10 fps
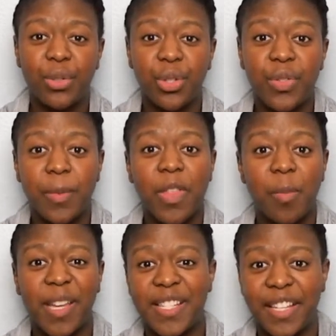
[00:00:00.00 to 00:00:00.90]
you some of the
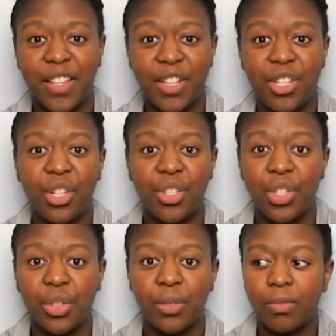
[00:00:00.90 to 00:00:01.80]
basic things you can
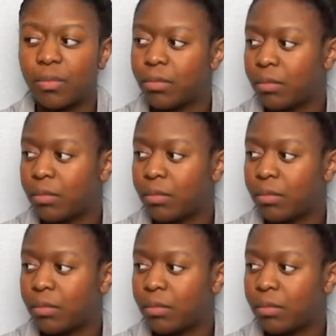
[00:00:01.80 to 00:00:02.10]
do.